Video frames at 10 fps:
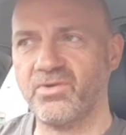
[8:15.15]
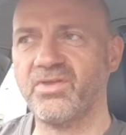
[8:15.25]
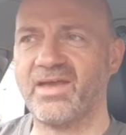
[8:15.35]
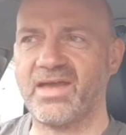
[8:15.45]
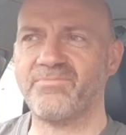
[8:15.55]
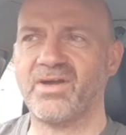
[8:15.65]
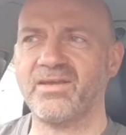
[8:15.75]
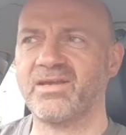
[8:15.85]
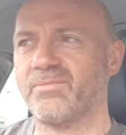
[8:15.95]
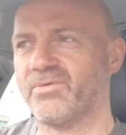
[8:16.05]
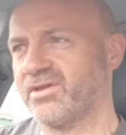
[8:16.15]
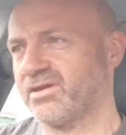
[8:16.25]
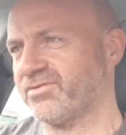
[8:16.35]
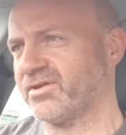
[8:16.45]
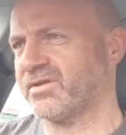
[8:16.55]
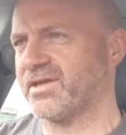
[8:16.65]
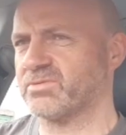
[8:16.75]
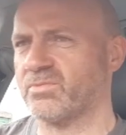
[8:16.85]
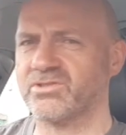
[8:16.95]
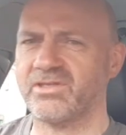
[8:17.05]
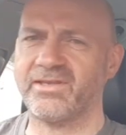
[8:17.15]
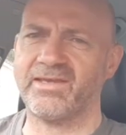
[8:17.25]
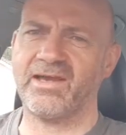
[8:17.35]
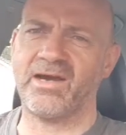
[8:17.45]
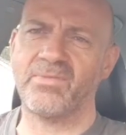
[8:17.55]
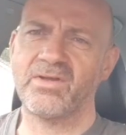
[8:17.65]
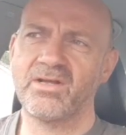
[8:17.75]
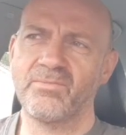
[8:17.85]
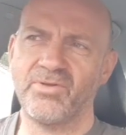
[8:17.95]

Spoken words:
where they had makeup, and then I think the next one was Lick It Up.